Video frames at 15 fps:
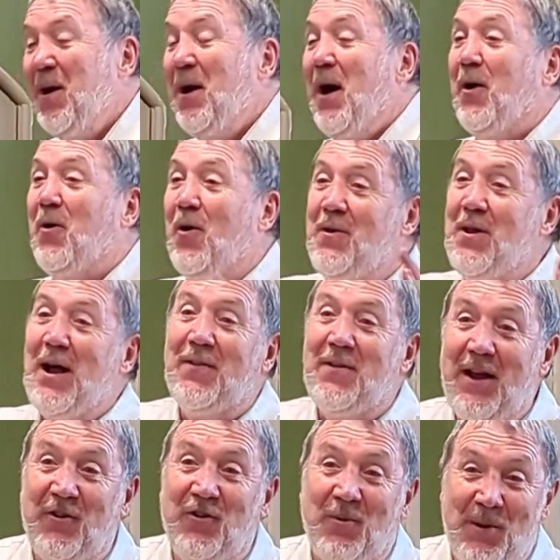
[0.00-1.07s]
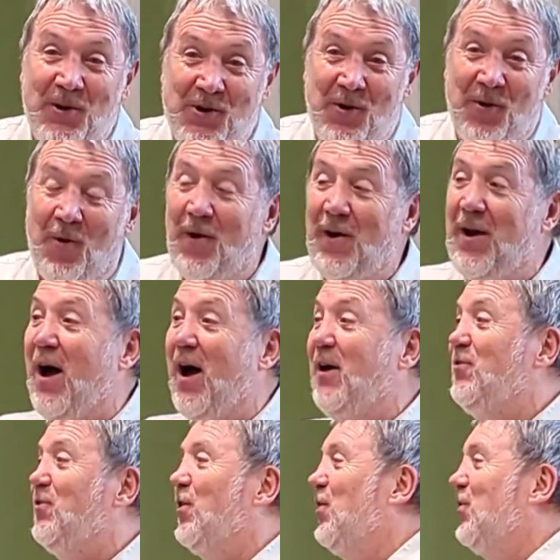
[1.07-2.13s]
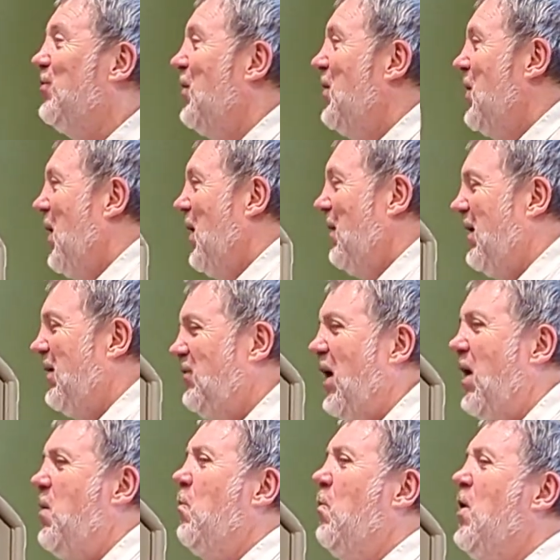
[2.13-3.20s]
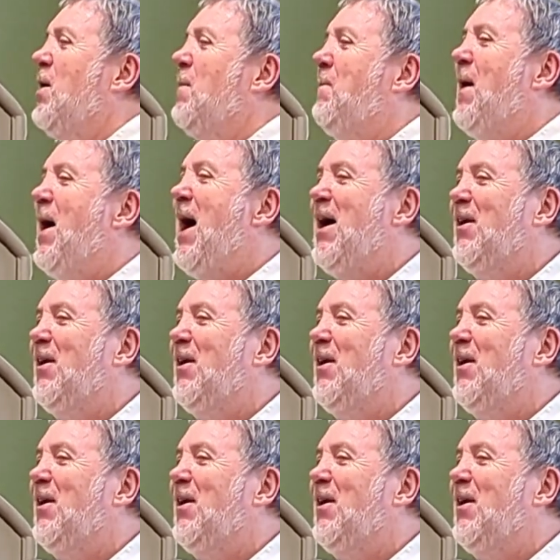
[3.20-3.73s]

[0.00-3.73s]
Contact the exhibition organisers they say, We'll pass